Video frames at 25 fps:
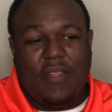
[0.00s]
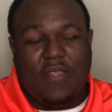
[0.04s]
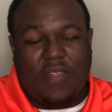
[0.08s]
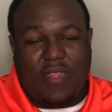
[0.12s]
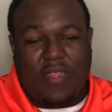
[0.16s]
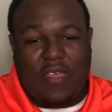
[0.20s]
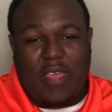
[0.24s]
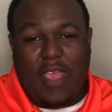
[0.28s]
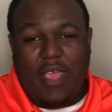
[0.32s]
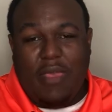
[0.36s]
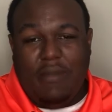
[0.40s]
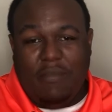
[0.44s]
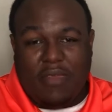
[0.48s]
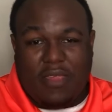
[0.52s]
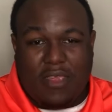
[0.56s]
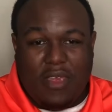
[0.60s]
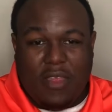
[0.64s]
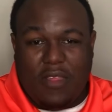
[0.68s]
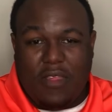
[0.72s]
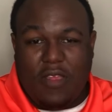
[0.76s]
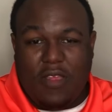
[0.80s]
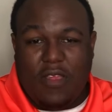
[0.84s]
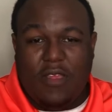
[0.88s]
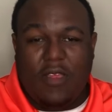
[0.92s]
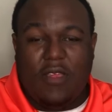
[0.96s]
themes
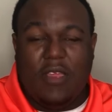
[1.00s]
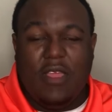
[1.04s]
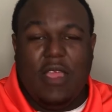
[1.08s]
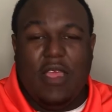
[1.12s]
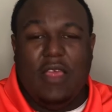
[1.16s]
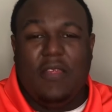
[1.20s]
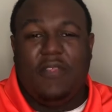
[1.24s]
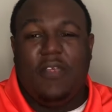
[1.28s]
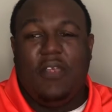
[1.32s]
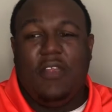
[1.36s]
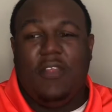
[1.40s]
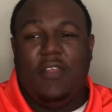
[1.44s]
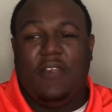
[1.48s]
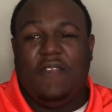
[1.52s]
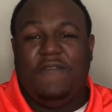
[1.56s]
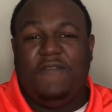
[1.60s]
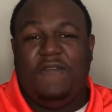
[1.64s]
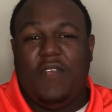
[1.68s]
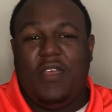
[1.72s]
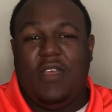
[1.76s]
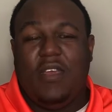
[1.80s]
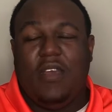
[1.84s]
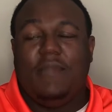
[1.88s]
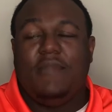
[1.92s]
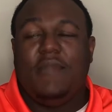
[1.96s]
in it in the
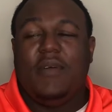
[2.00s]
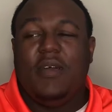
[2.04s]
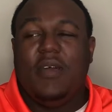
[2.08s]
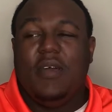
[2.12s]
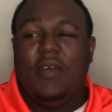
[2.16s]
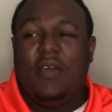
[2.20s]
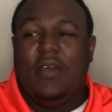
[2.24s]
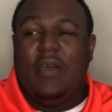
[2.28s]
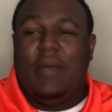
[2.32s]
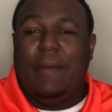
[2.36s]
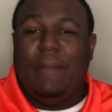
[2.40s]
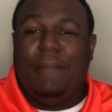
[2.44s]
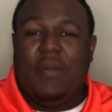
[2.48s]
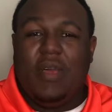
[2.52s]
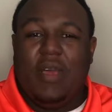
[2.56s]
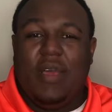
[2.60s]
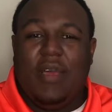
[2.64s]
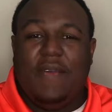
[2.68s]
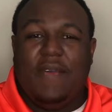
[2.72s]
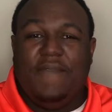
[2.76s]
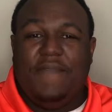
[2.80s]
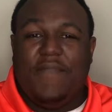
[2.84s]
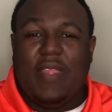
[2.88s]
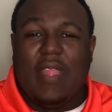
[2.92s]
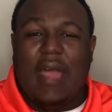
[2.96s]
film.
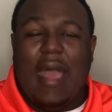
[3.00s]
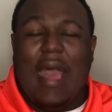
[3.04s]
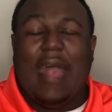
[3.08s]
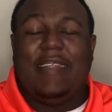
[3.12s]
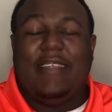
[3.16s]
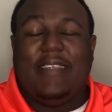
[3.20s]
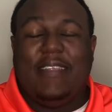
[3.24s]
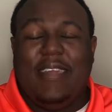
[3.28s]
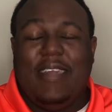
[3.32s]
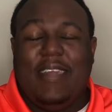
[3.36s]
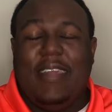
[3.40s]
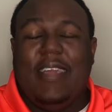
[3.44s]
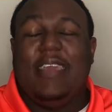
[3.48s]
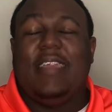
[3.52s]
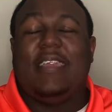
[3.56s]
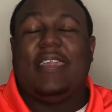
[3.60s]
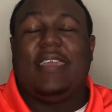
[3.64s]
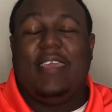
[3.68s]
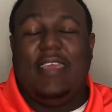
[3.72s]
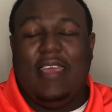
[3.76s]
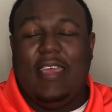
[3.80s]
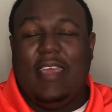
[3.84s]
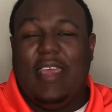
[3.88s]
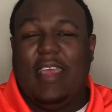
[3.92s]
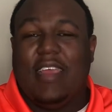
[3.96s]
But I did
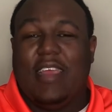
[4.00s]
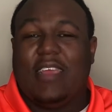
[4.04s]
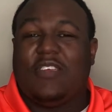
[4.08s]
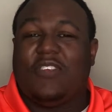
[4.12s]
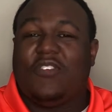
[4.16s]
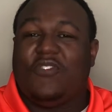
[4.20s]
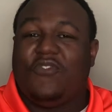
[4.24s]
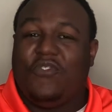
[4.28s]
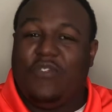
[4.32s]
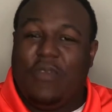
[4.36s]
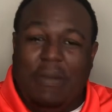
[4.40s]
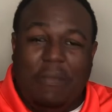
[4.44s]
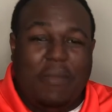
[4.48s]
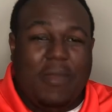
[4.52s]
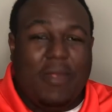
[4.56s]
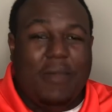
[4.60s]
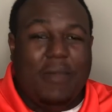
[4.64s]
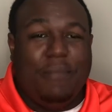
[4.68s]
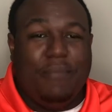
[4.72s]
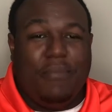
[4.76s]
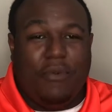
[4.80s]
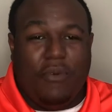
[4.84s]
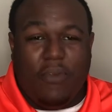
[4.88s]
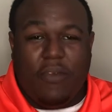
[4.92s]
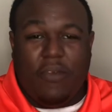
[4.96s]
get extremely
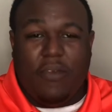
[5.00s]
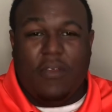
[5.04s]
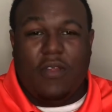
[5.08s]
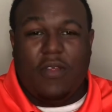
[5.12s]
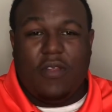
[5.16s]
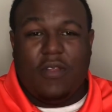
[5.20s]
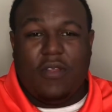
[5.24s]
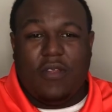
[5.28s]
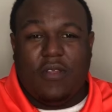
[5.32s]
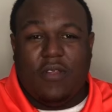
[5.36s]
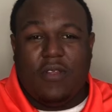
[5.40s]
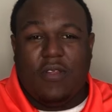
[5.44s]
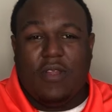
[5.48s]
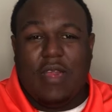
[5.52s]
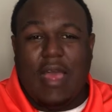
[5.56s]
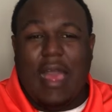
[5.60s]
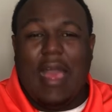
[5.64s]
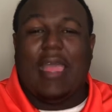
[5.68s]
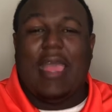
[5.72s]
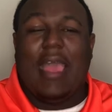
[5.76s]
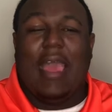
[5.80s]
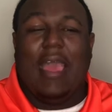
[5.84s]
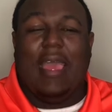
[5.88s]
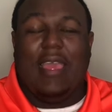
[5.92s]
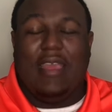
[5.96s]
bored. I
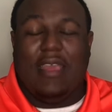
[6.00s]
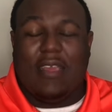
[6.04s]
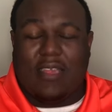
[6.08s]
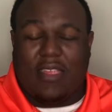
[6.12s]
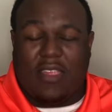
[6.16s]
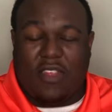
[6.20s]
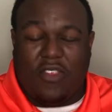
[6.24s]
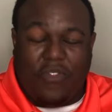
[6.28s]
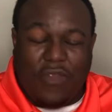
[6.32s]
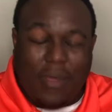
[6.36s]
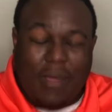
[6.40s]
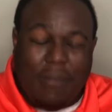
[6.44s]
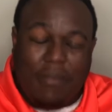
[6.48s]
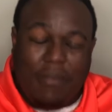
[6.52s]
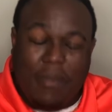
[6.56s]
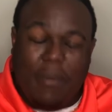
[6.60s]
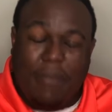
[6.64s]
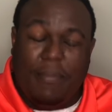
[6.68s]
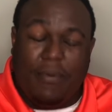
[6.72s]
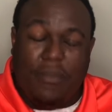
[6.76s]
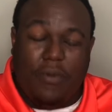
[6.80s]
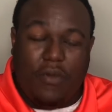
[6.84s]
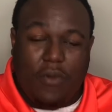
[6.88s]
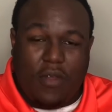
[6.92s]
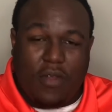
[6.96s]
got extremely
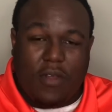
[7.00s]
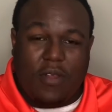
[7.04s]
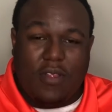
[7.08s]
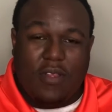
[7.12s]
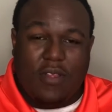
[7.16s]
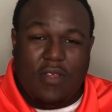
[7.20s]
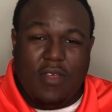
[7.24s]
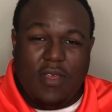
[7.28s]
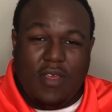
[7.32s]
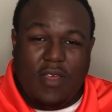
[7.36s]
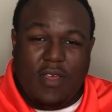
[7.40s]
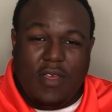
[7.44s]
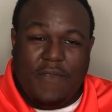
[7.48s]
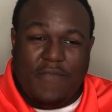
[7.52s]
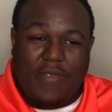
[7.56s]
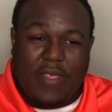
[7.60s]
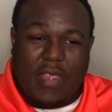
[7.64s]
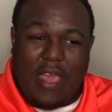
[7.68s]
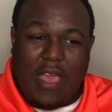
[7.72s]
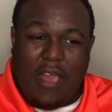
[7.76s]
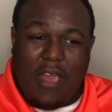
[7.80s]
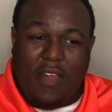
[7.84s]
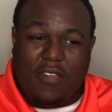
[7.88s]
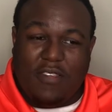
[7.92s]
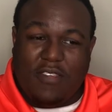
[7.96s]
bored.
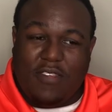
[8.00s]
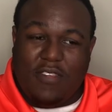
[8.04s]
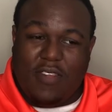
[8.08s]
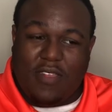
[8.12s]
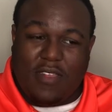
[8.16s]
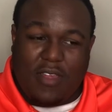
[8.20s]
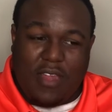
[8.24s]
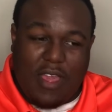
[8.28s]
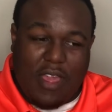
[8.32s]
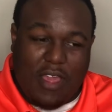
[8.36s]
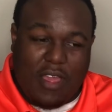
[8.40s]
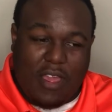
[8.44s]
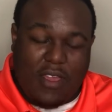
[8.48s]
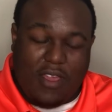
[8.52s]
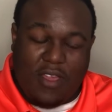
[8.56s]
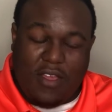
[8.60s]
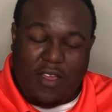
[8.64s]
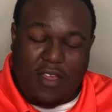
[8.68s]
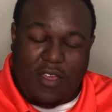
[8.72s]
And I was just like,